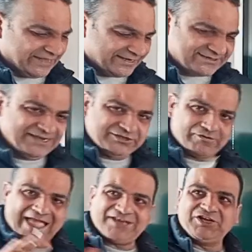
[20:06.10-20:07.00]
there is
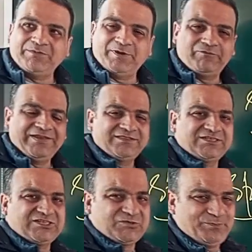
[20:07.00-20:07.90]
interaction between the
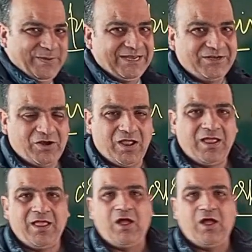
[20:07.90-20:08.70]
spin